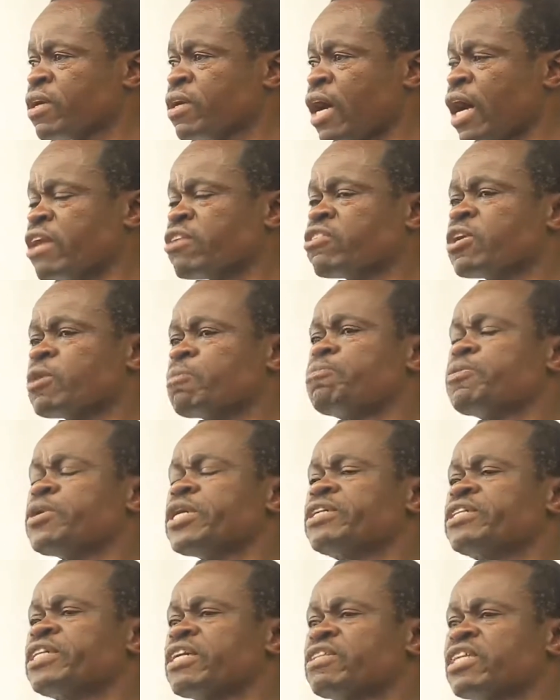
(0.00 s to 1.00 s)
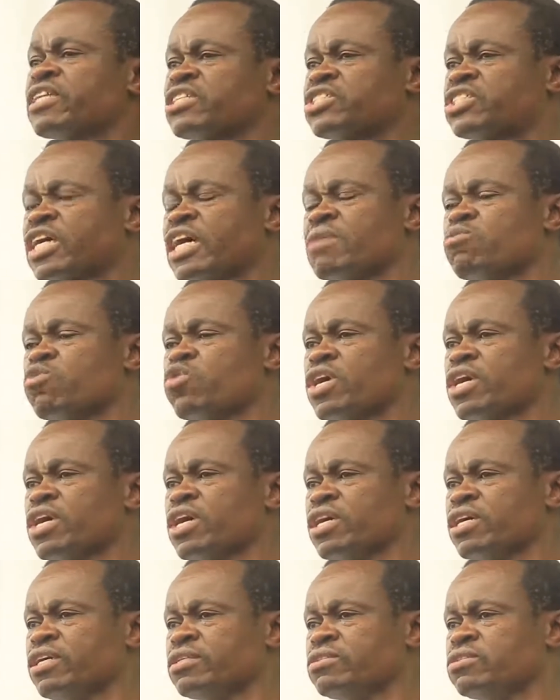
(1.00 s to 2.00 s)
and repeated the same
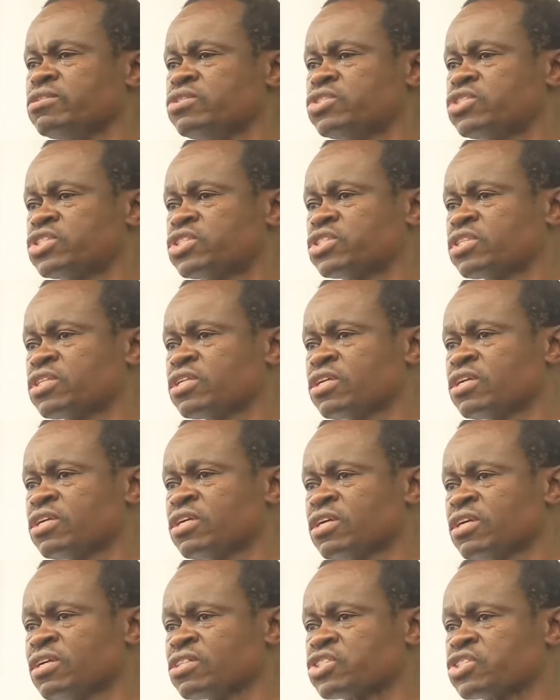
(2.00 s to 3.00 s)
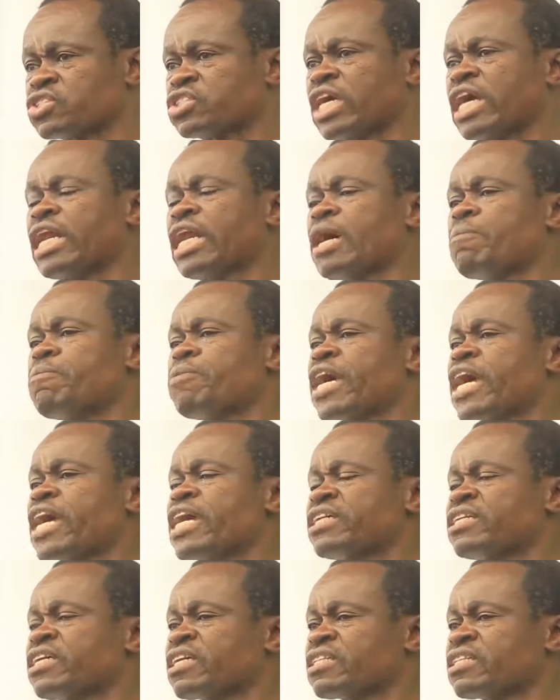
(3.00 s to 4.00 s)
words,
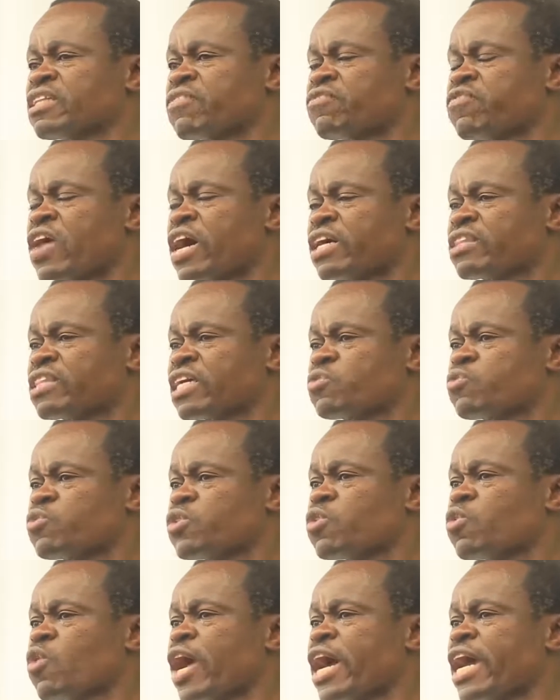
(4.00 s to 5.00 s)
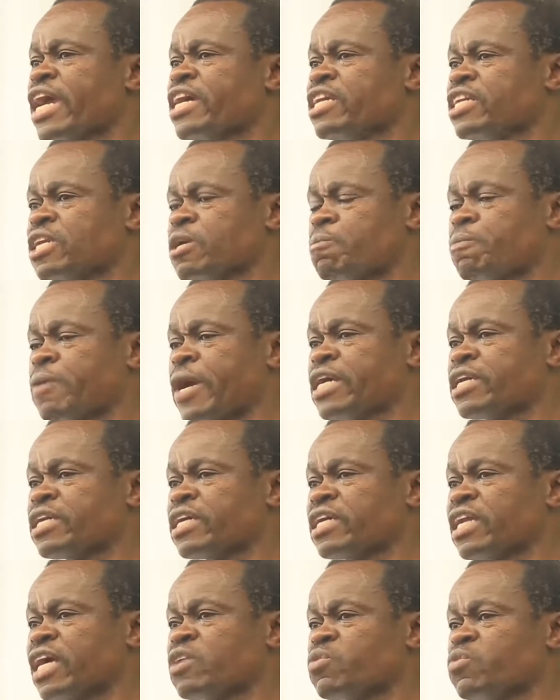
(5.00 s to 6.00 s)
celebrating the fact that we were
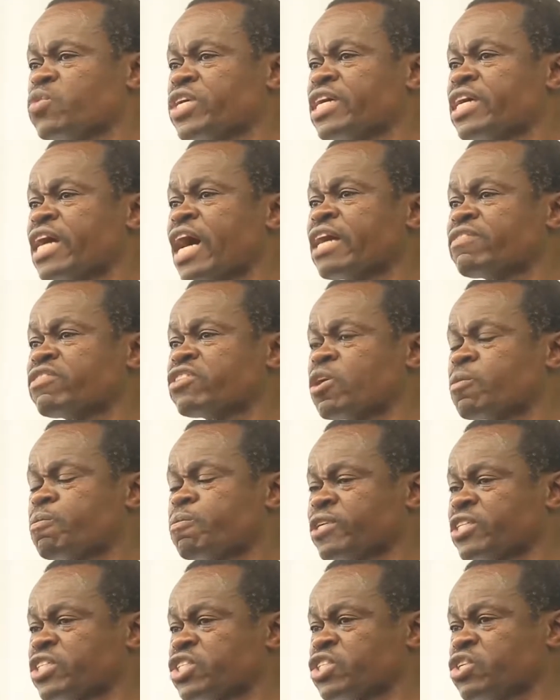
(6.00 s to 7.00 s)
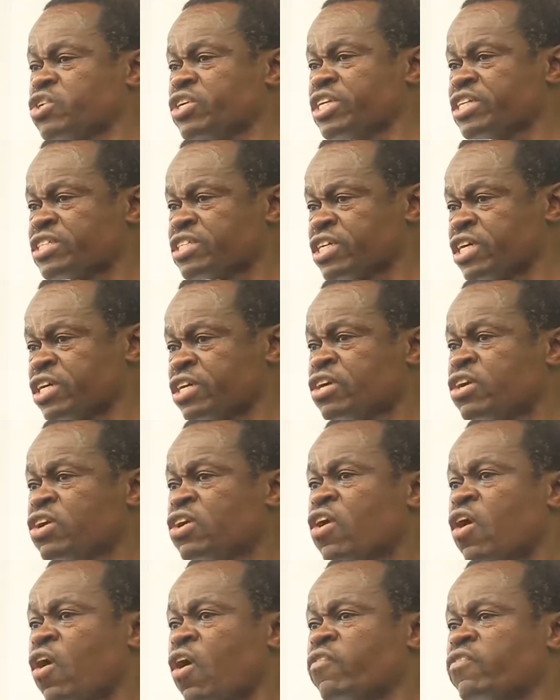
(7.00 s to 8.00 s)
independent and we had the opportunity
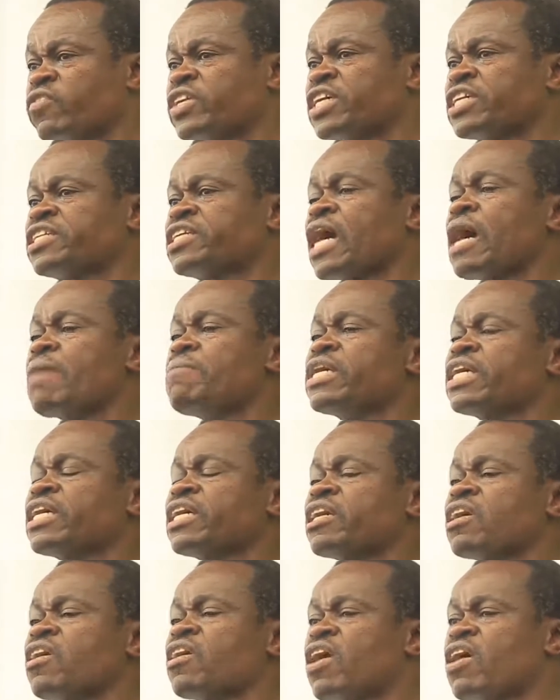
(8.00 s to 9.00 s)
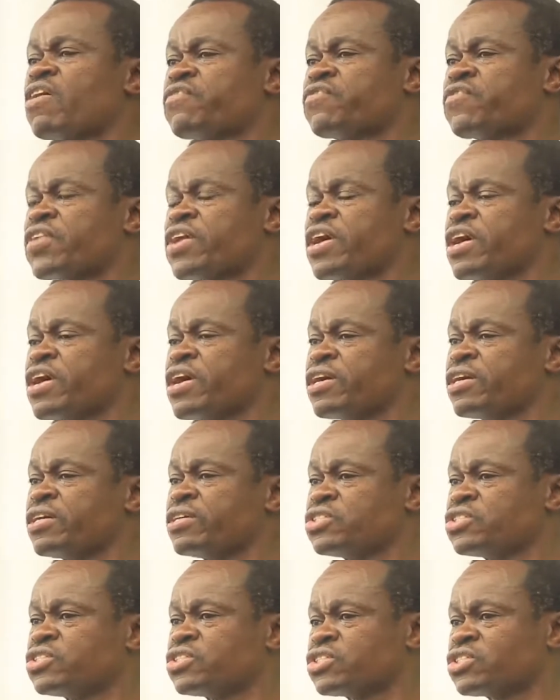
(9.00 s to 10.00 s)
of determining in our
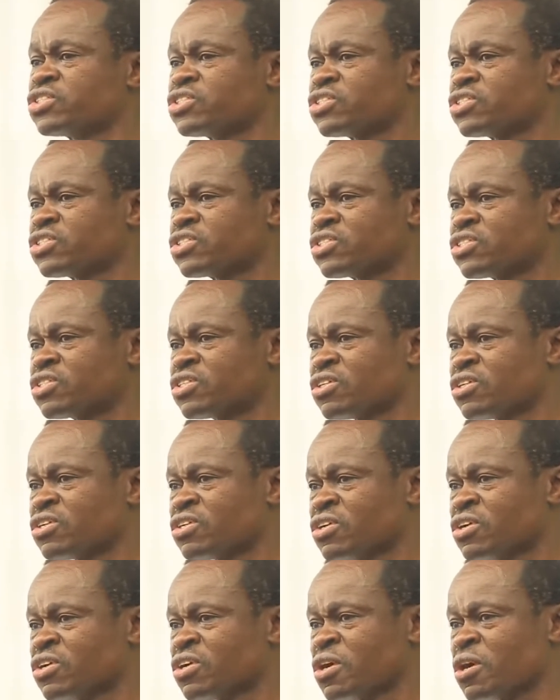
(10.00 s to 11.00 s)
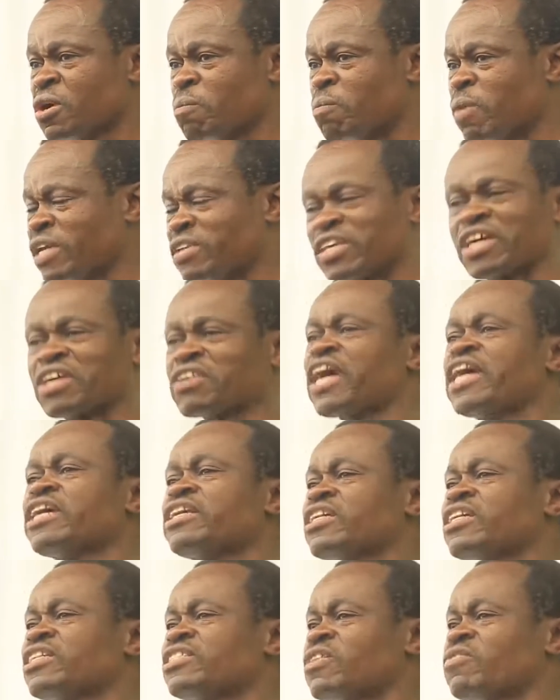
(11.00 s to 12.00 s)
affairs. But the
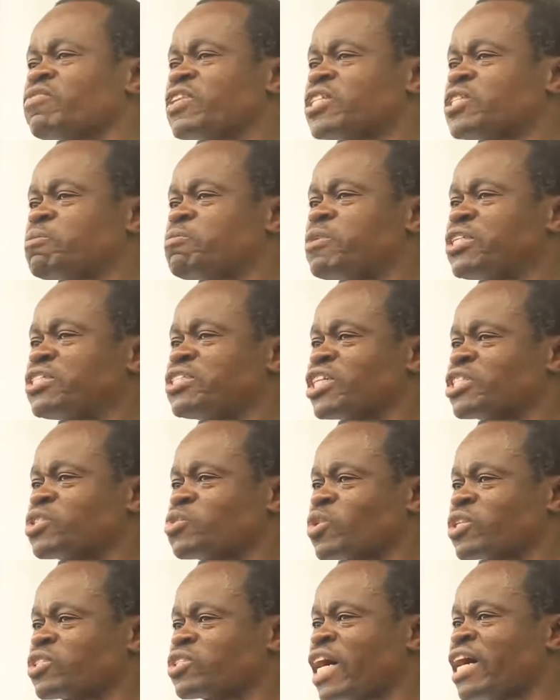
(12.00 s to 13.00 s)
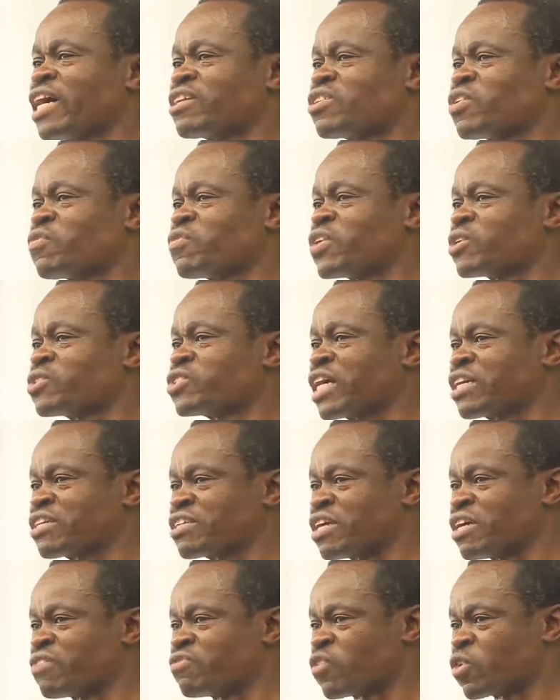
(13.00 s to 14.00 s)
greatest of the speeches was that of the
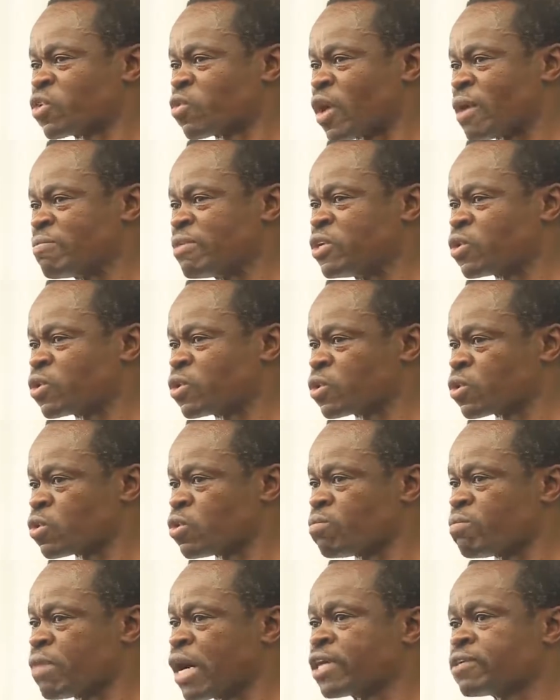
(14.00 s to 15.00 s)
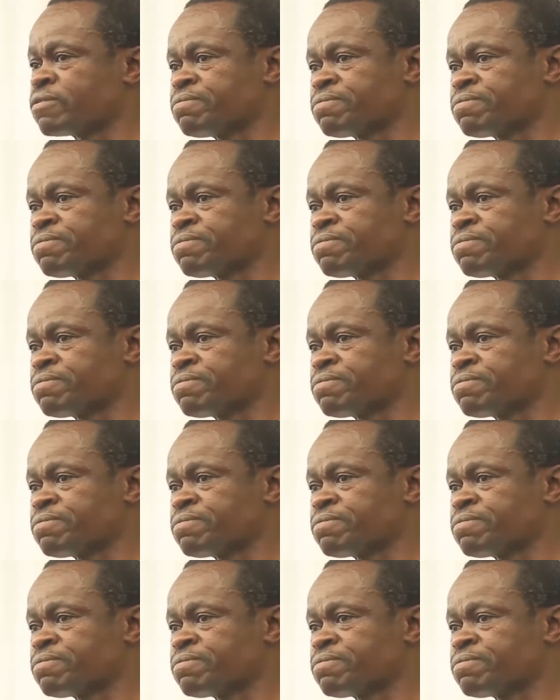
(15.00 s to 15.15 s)
Osagie for Kwame Nkrumah.